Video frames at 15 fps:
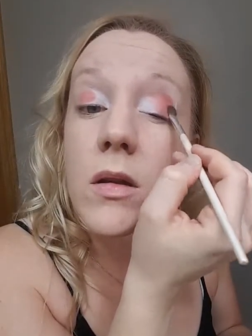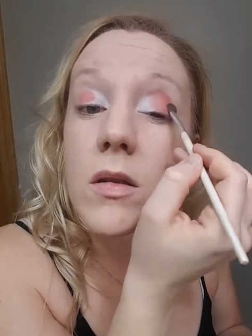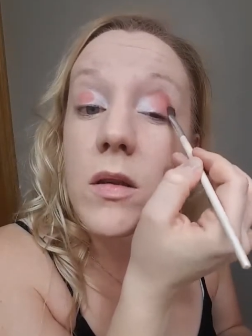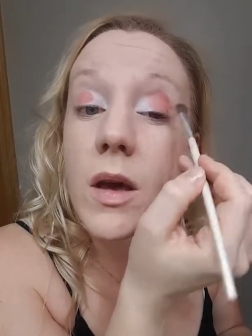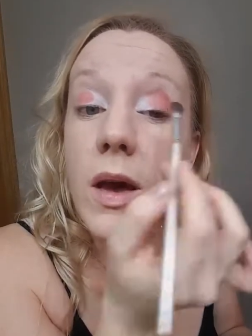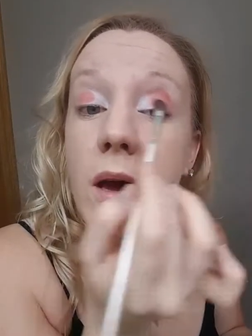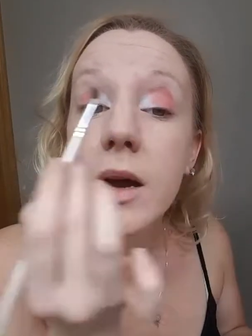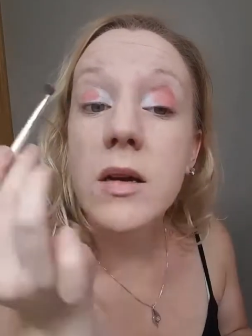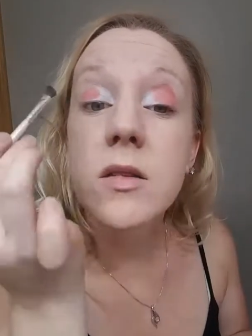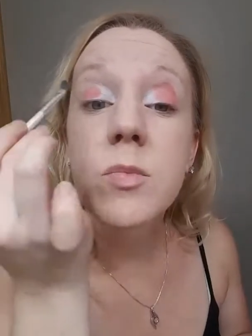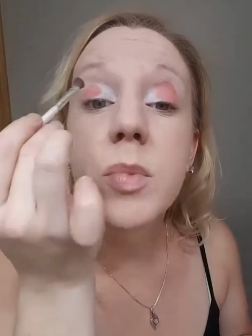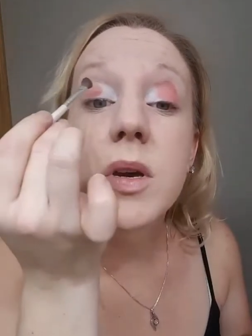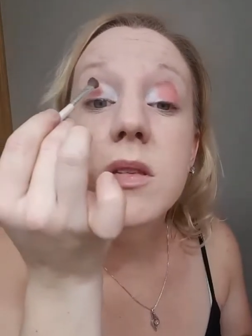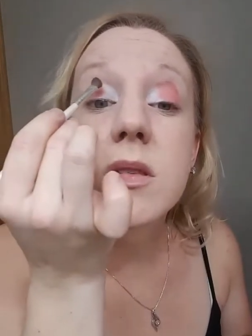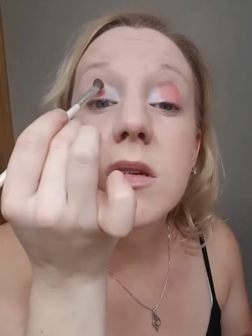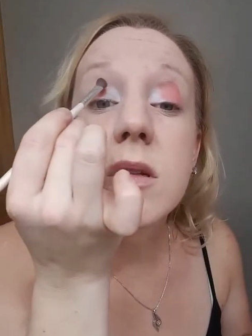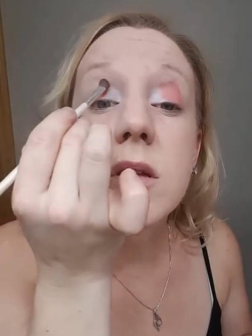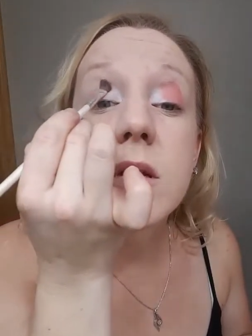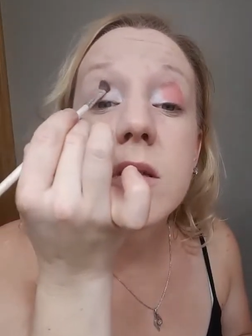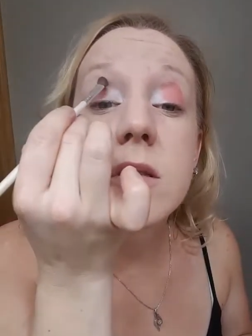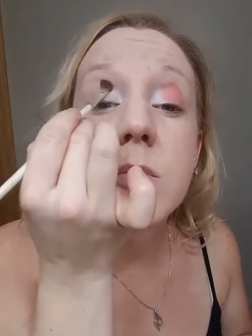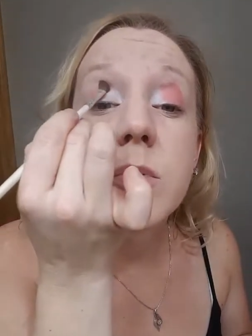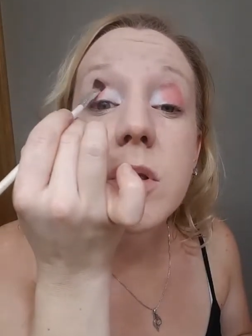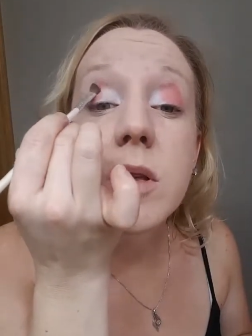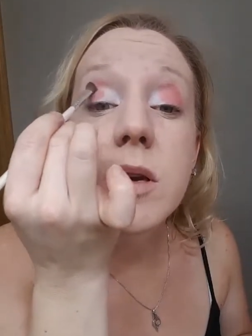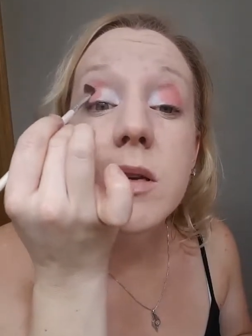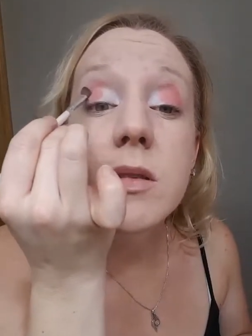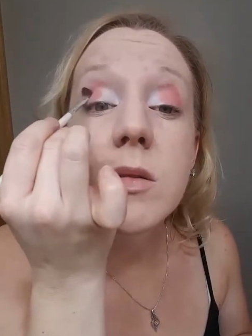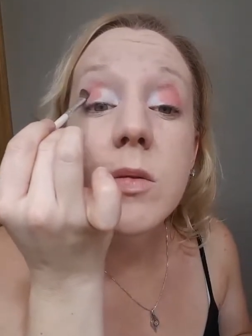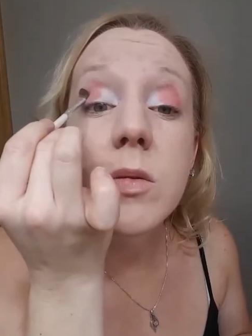It acts basically as a
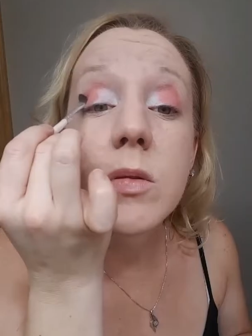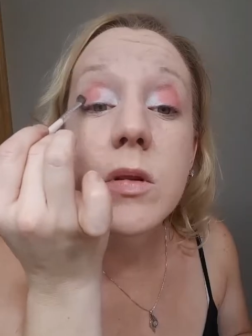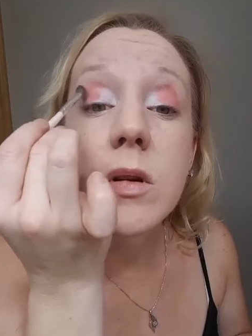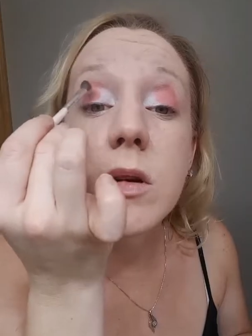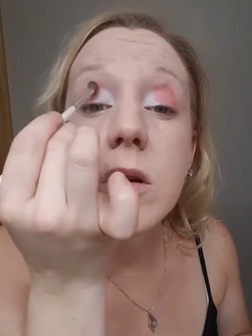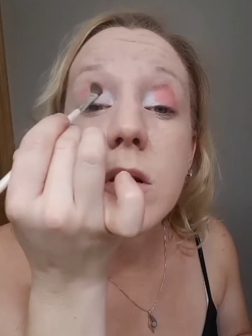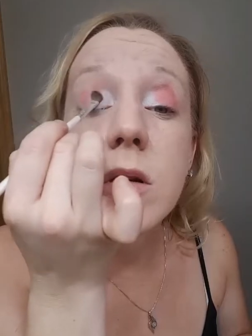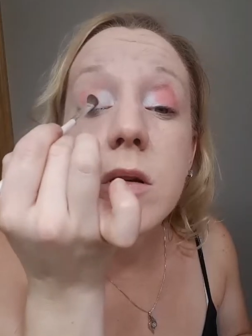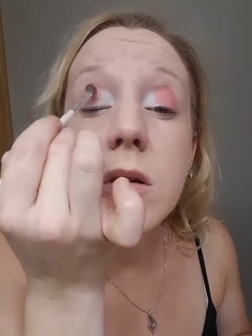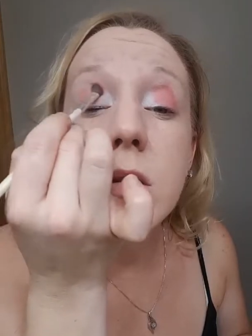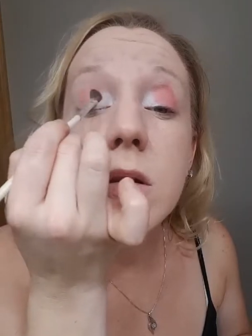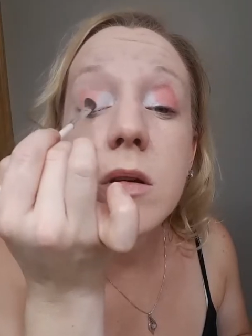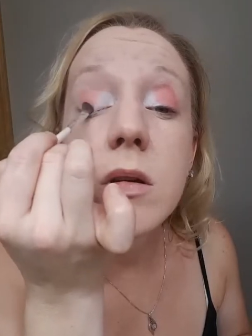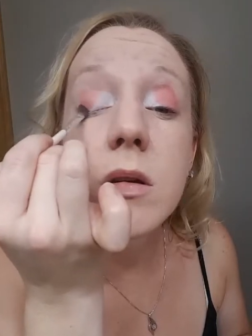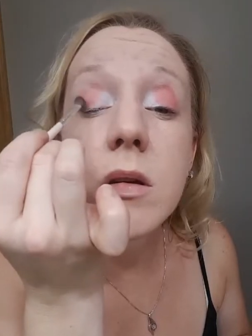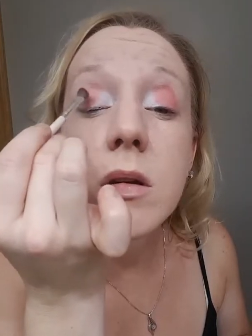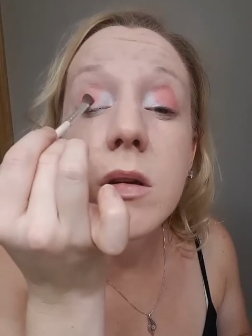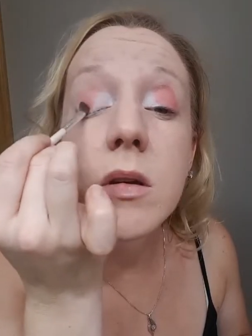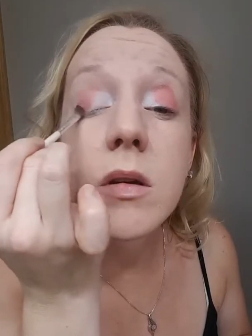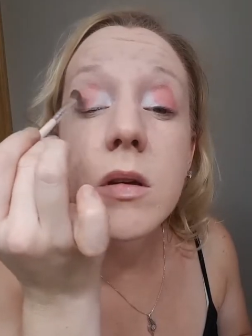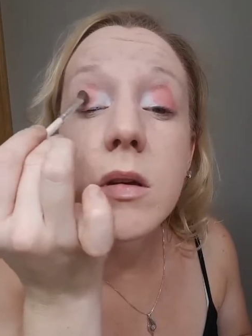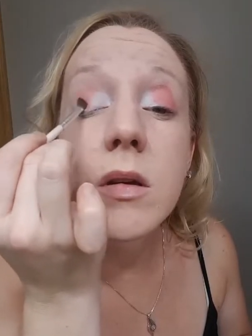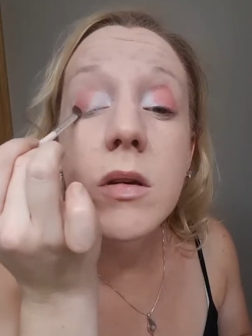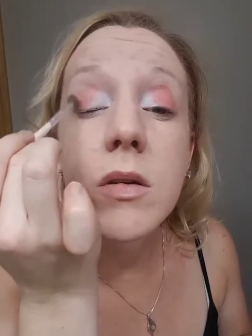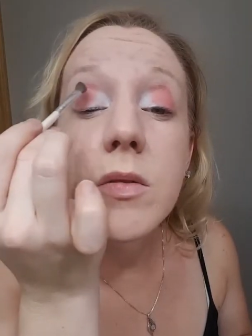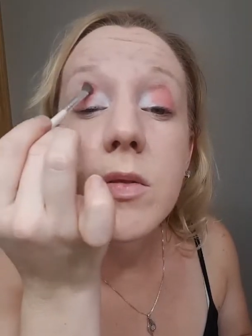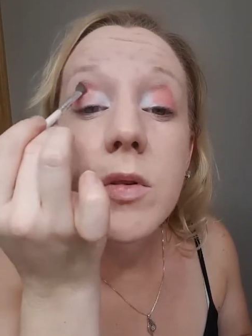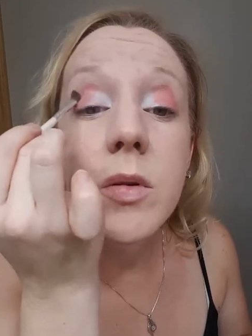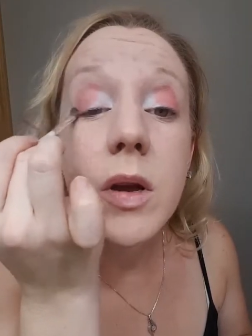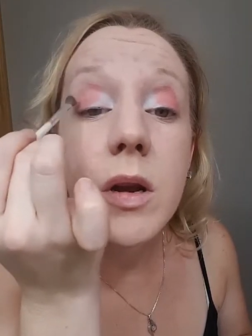placeholder
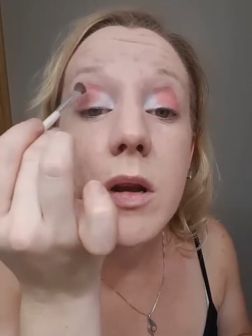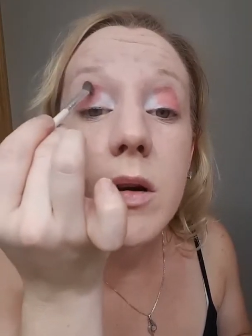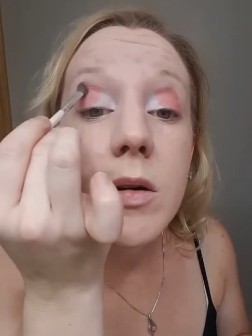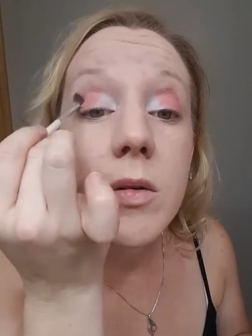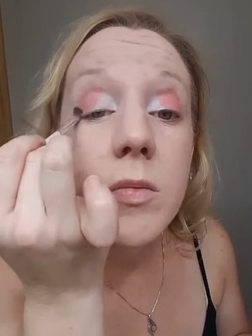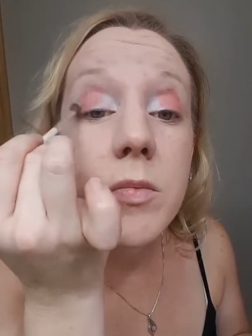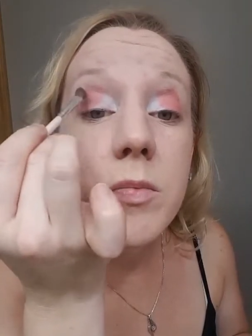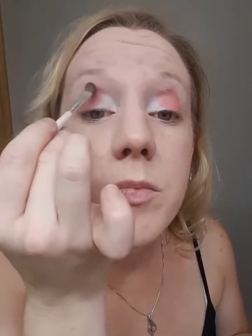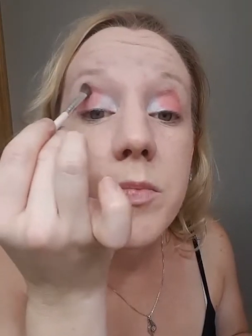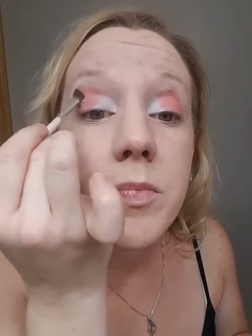for right now.